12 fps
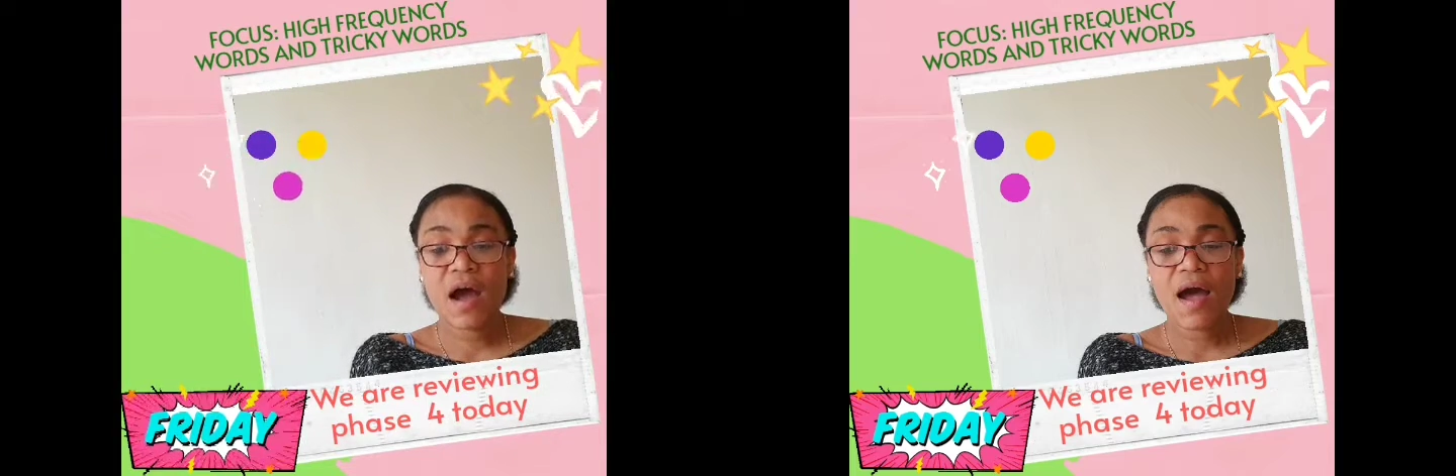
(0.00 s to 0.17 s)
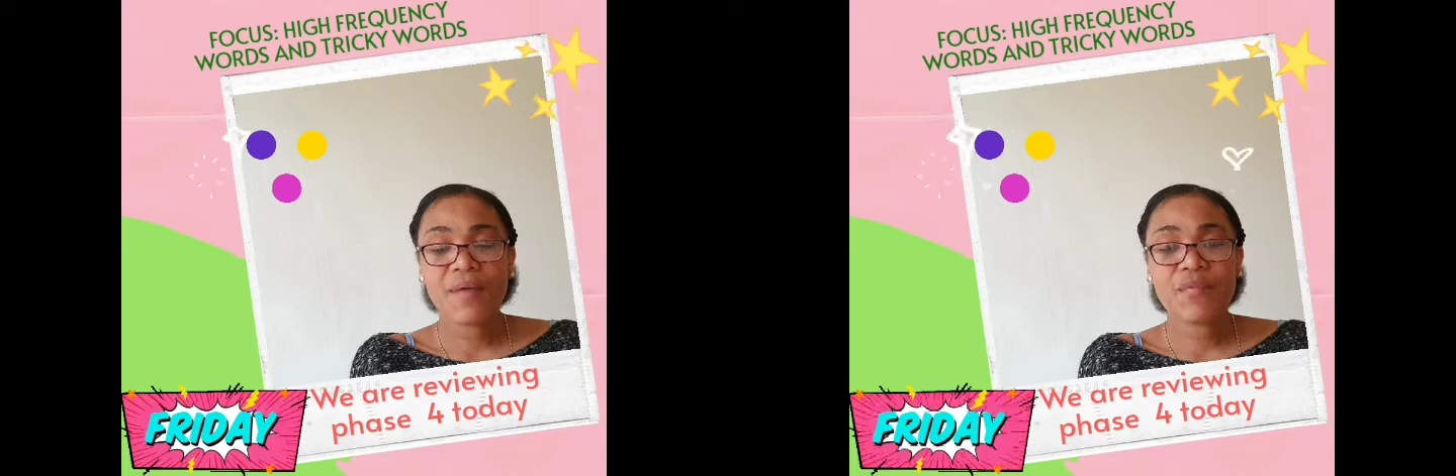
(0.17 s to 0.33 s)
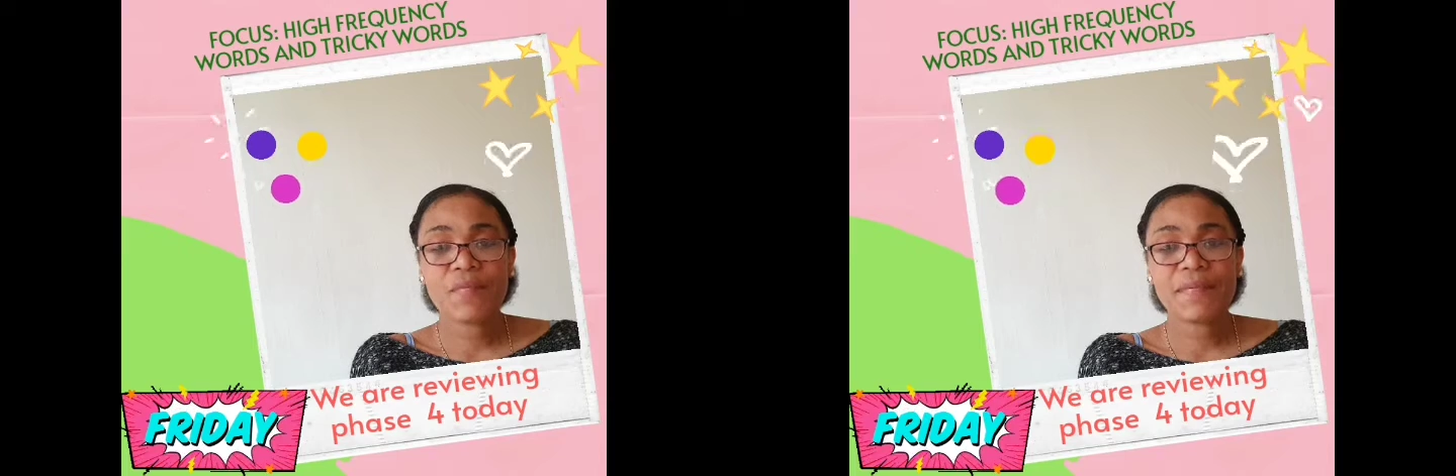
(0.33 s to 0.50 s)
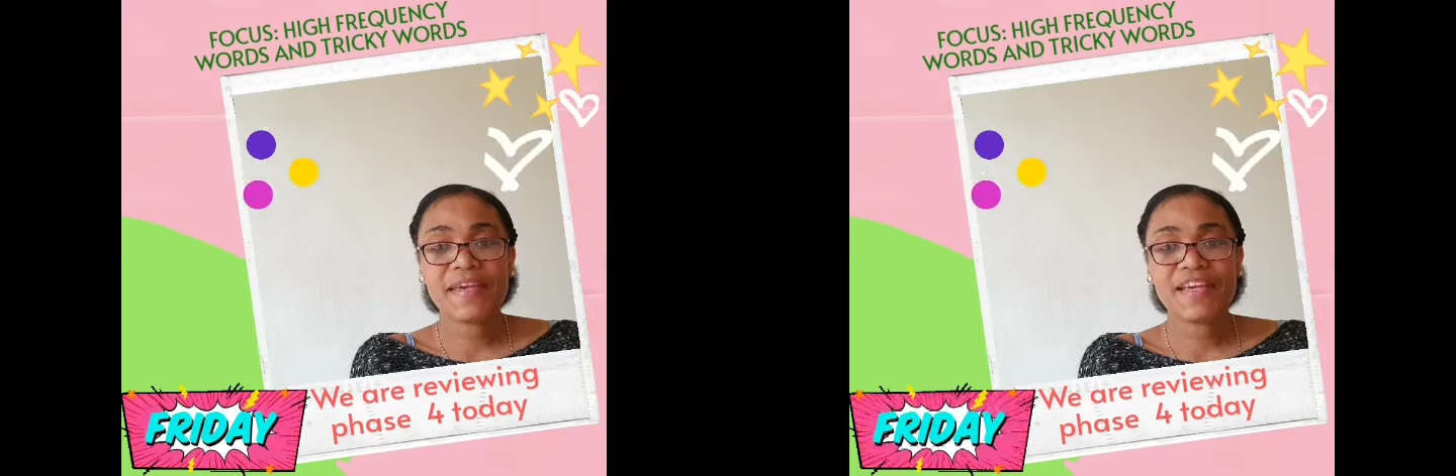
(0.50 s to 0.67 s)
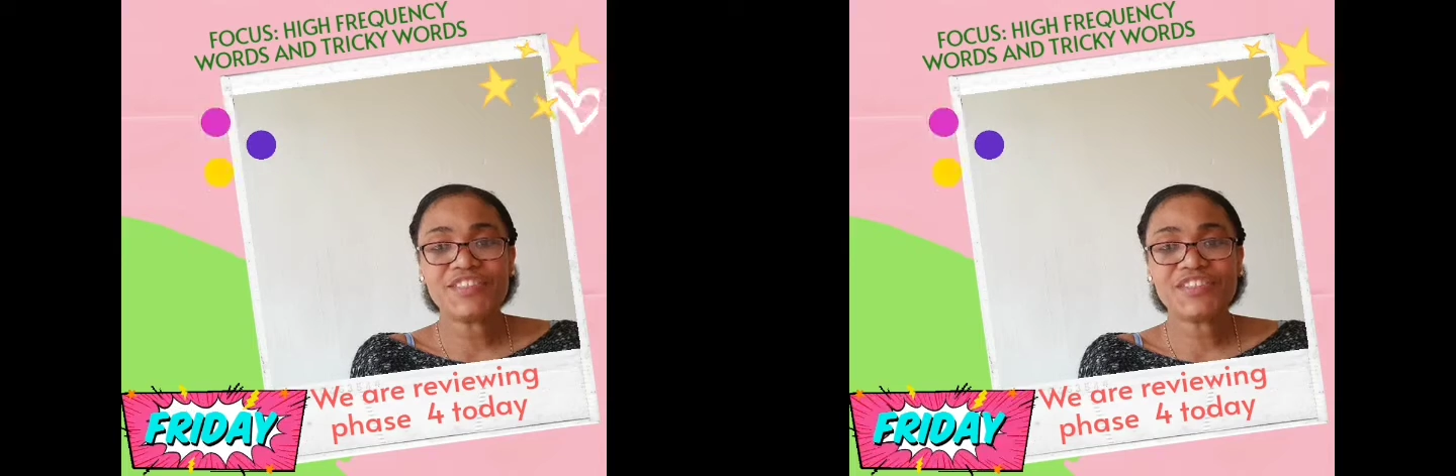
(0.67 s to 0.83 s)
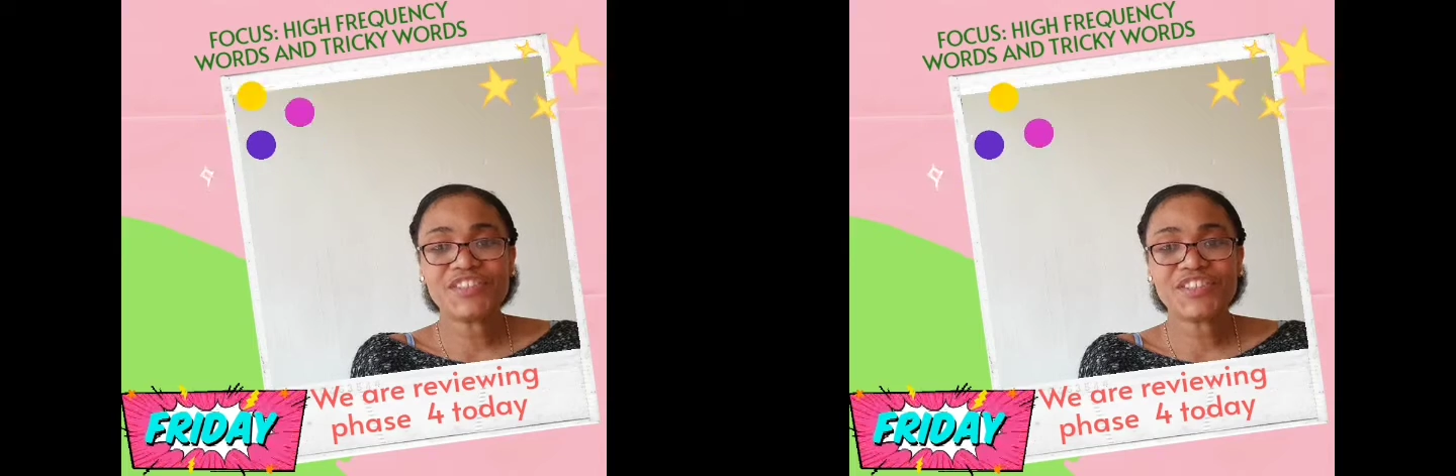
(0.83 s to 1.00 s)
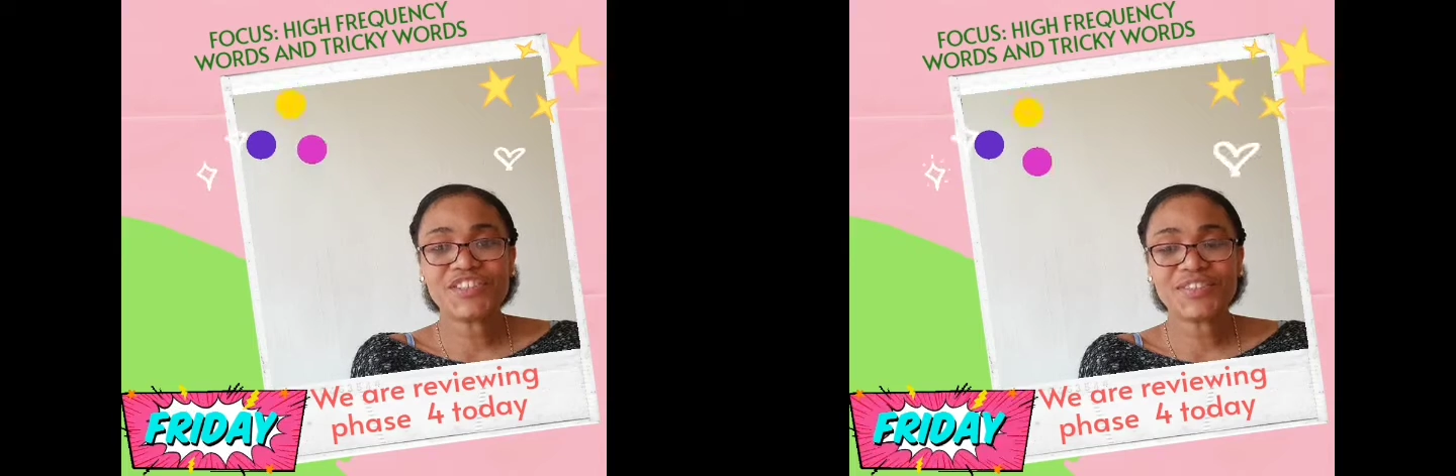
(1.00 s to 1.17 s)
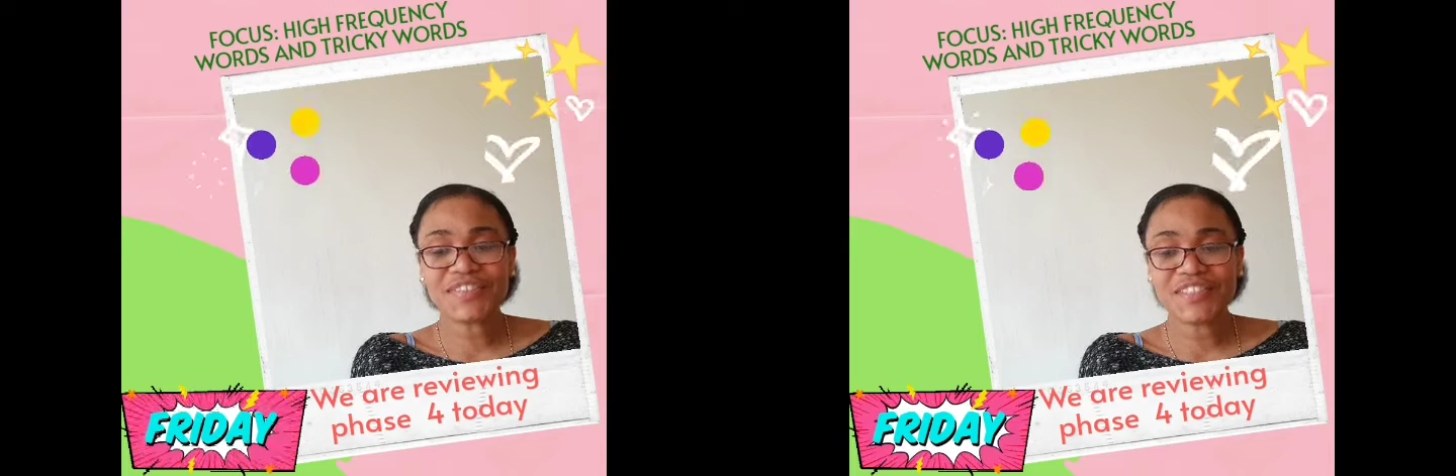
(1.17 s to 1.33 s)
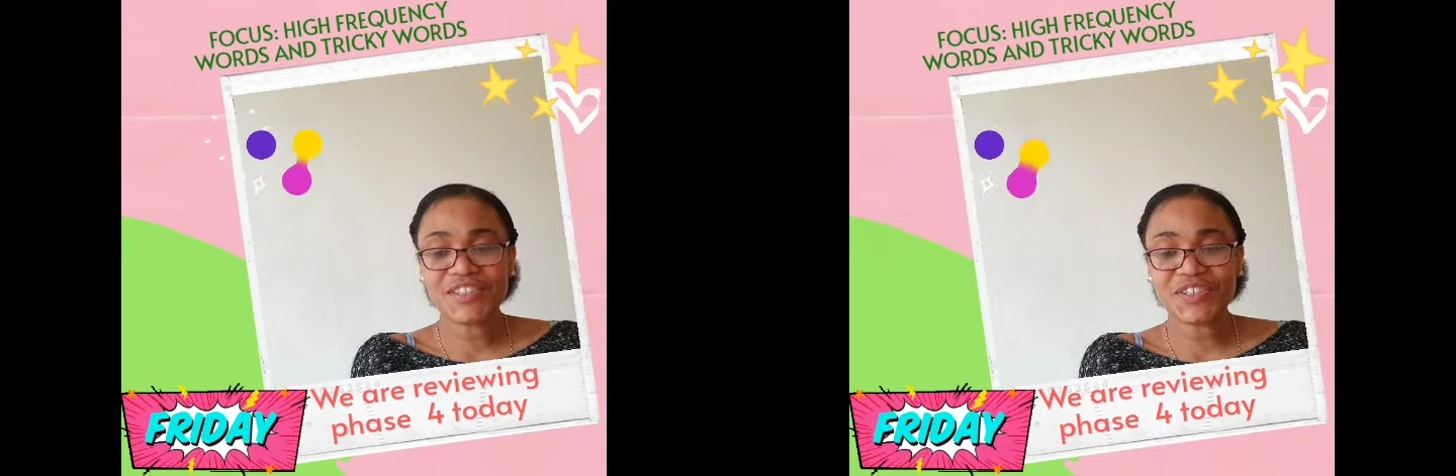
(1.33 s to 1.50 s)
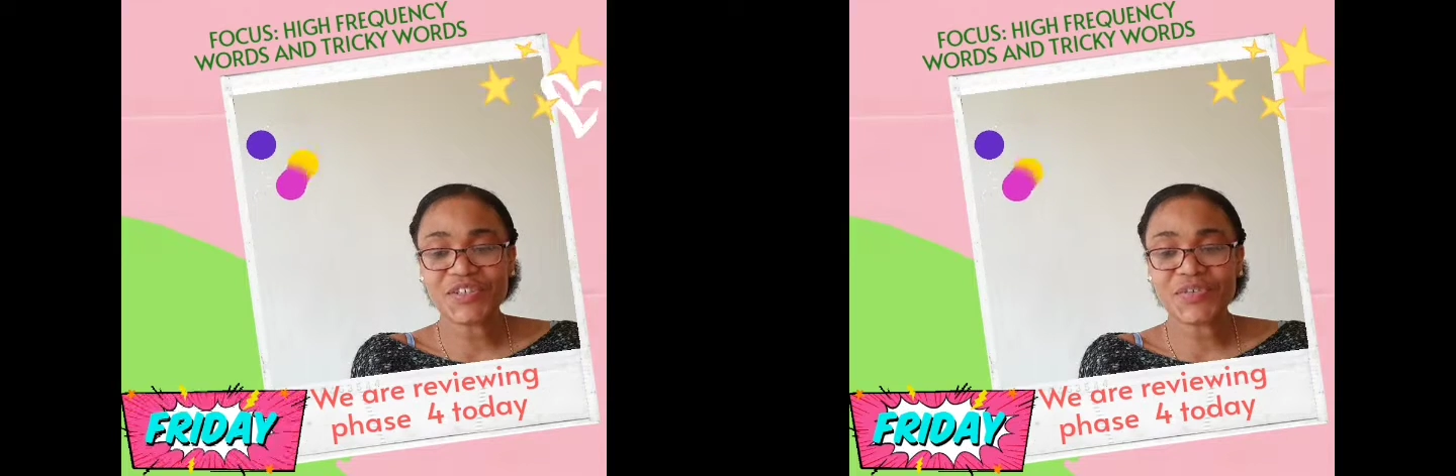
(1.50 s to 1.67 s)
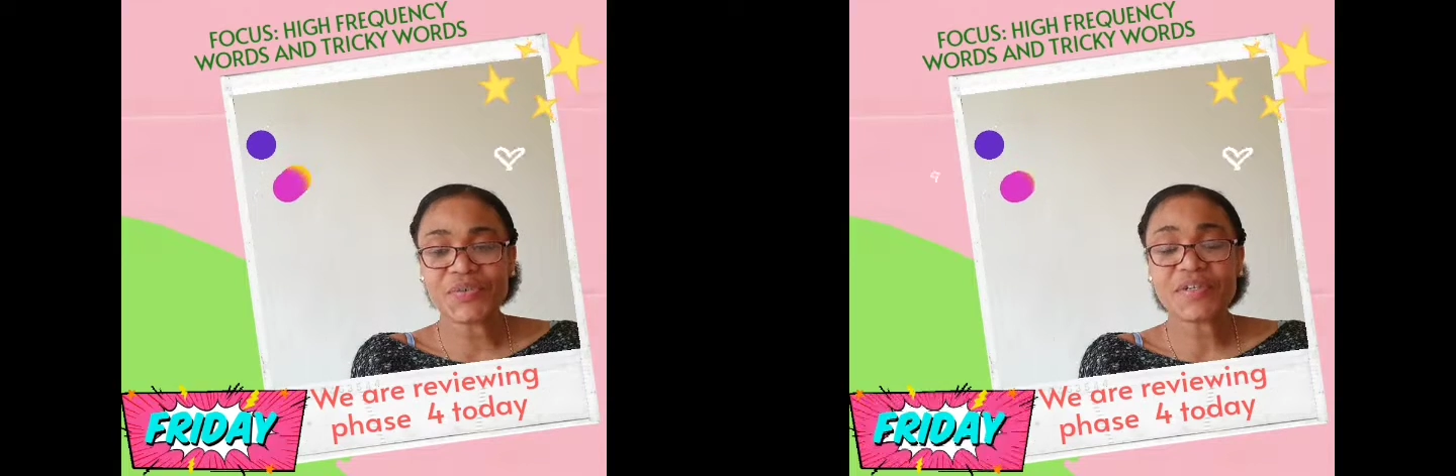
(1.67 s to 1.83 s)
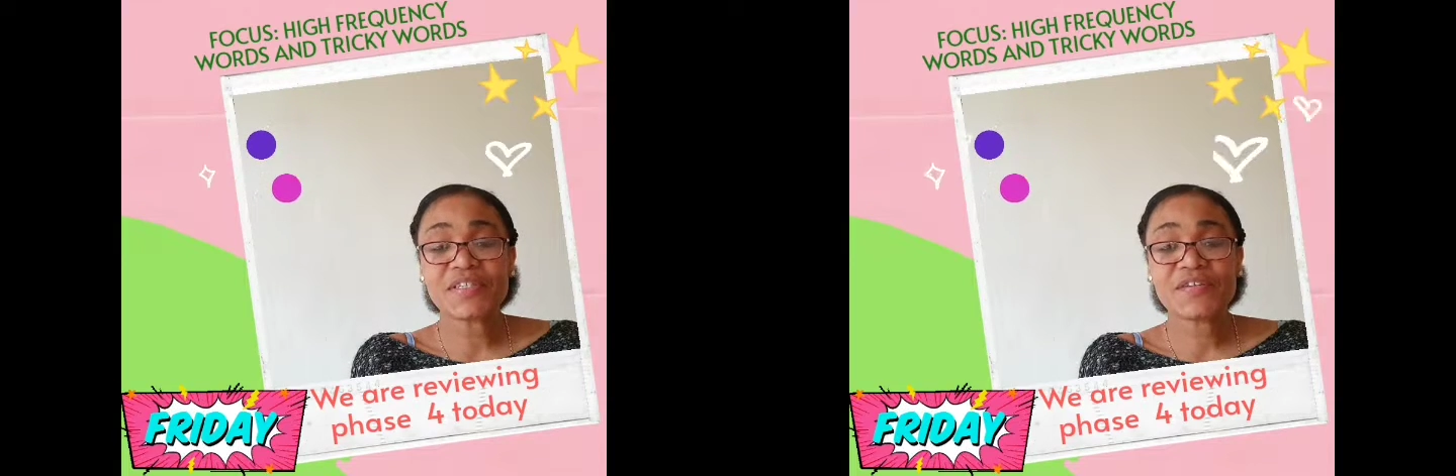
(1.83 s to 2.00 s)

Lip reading: I will be introducing you